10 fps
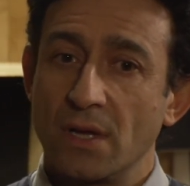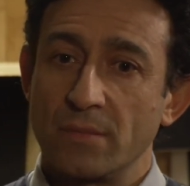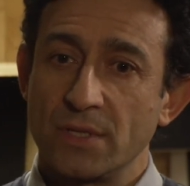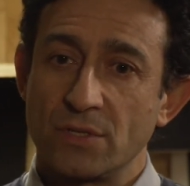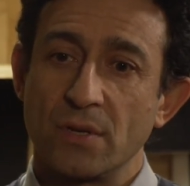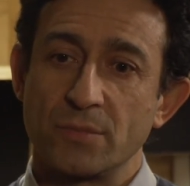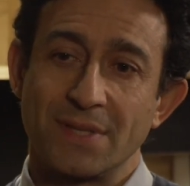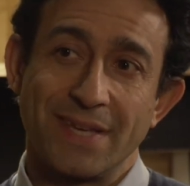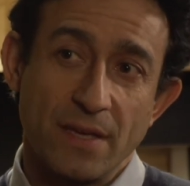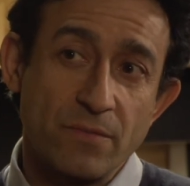In terms of
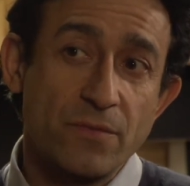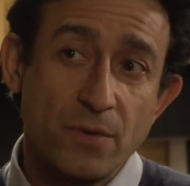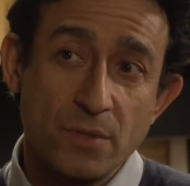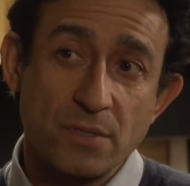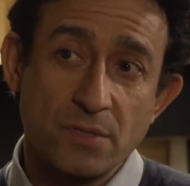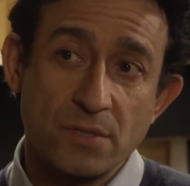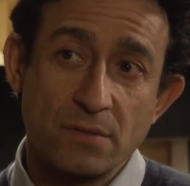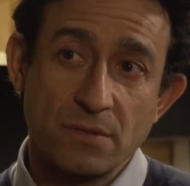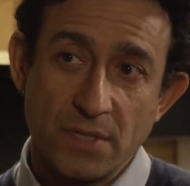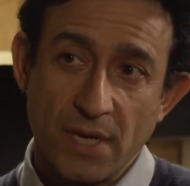the influence
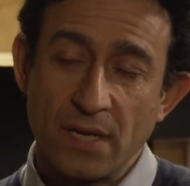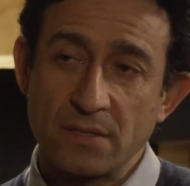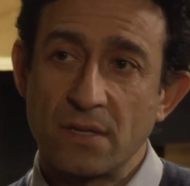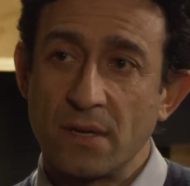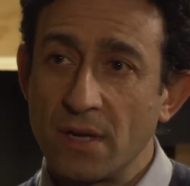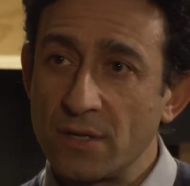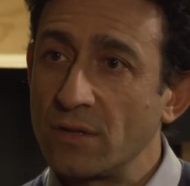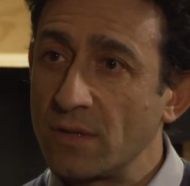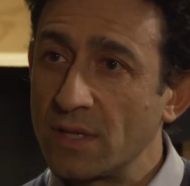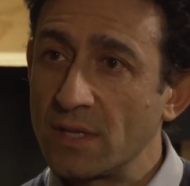she has, I
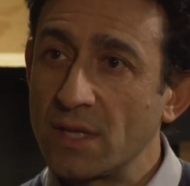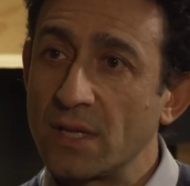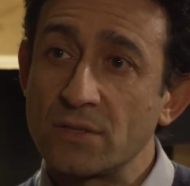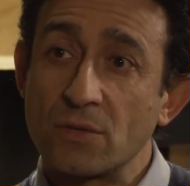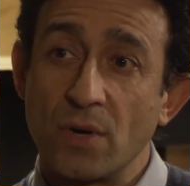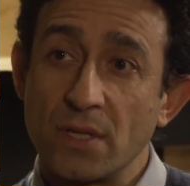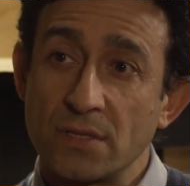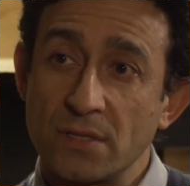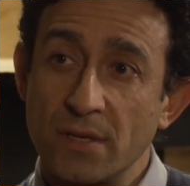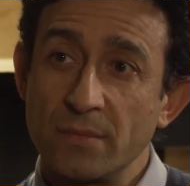don't think that is quite the
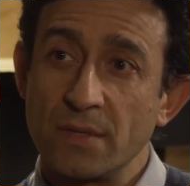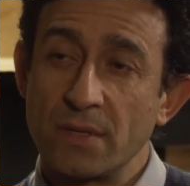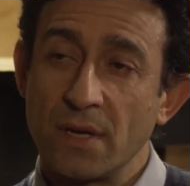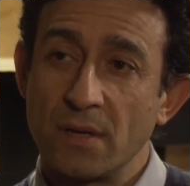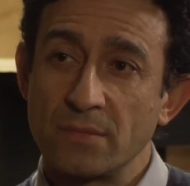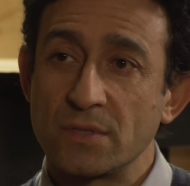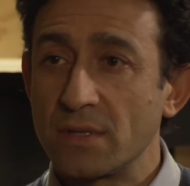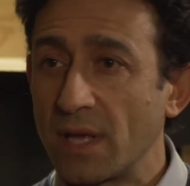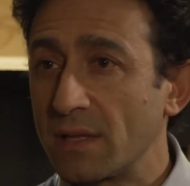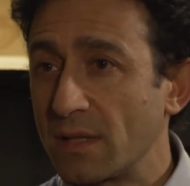same. So
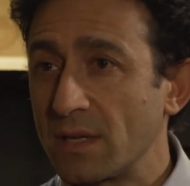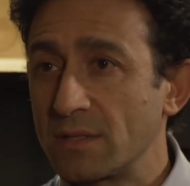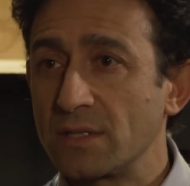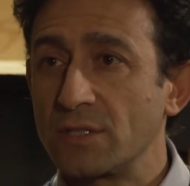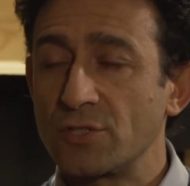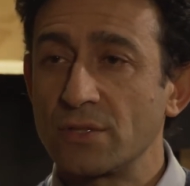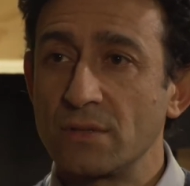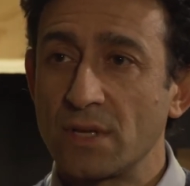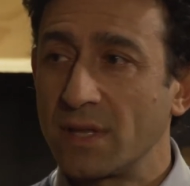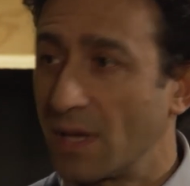that is an issue.
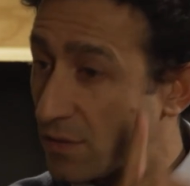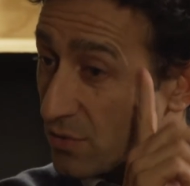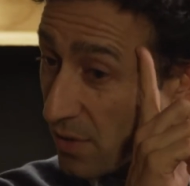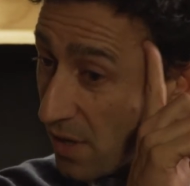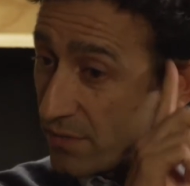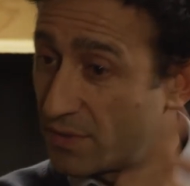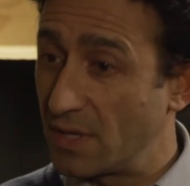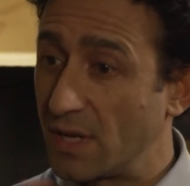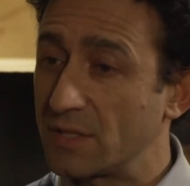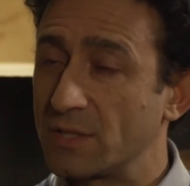And I think until after the
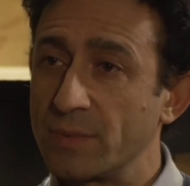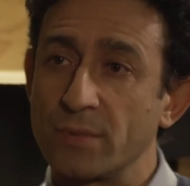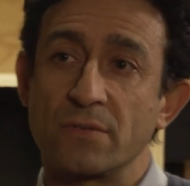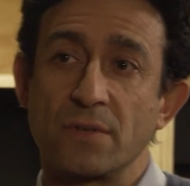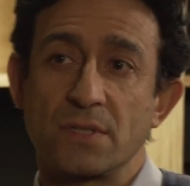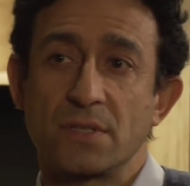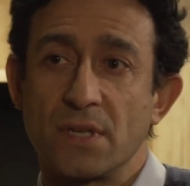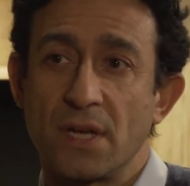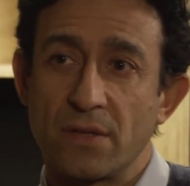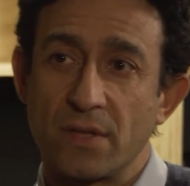election, we won't really see
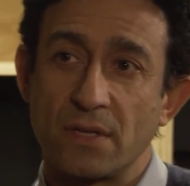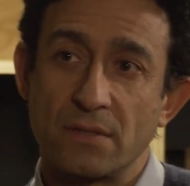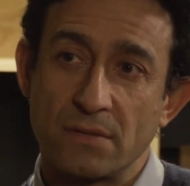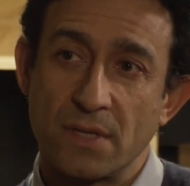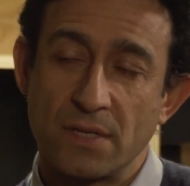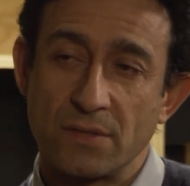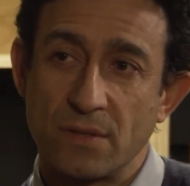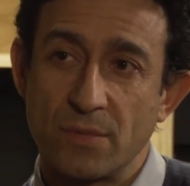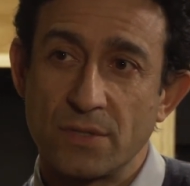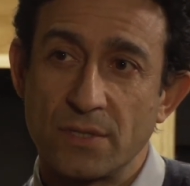how that ends
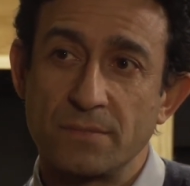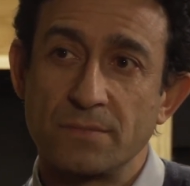up looking.